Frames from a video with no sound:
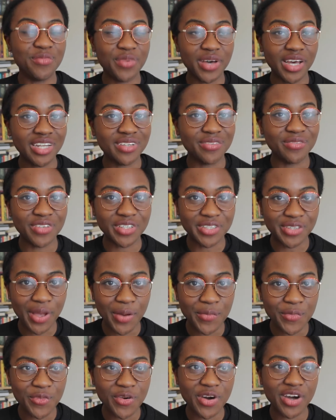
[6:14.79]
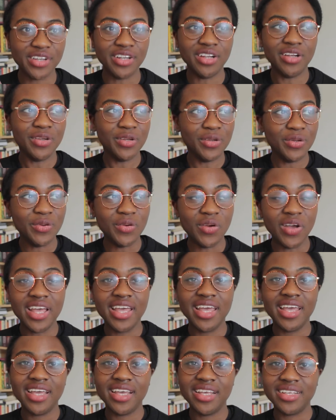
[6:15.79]
but for someone who
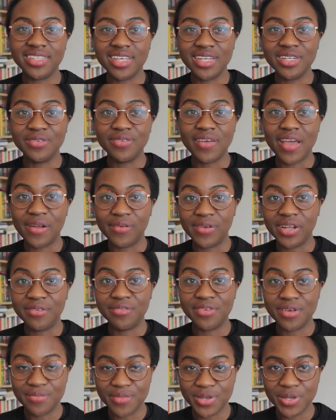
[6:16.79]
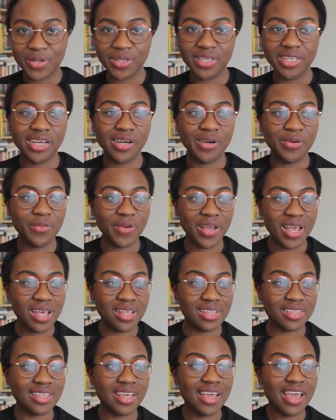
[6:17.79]
isn't very familiar
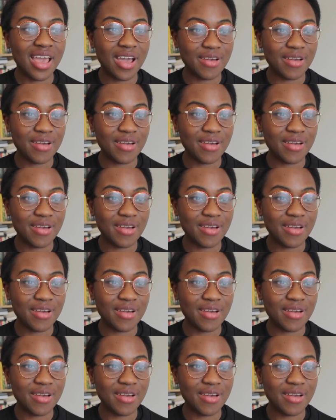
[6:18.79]
with